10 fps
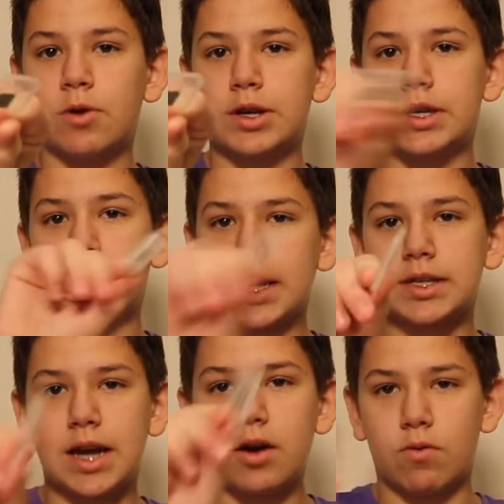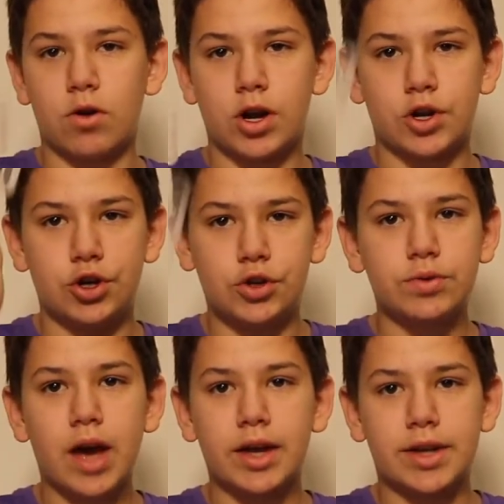one does not work. Do
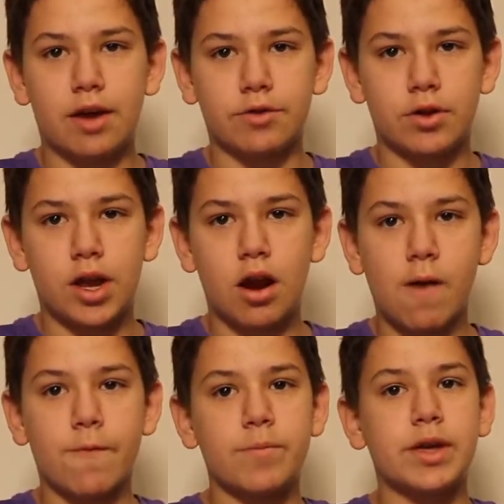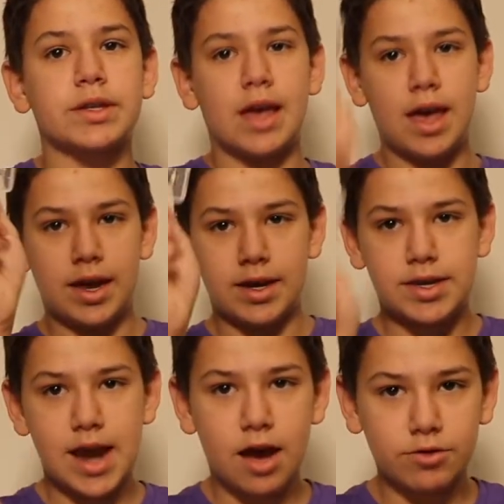not download Cura from this.
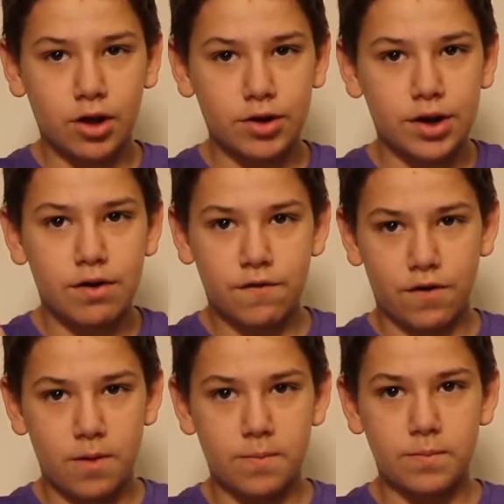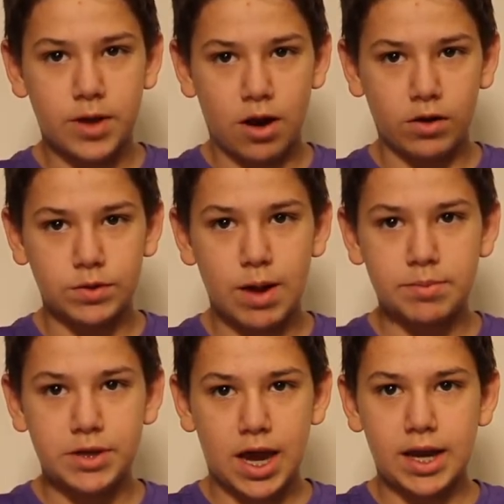Download it from Cura's
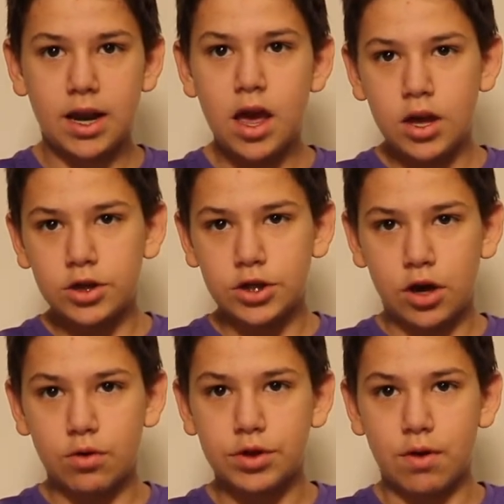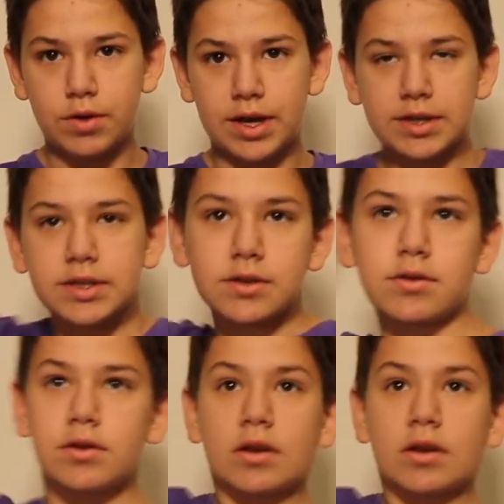website. So throw this.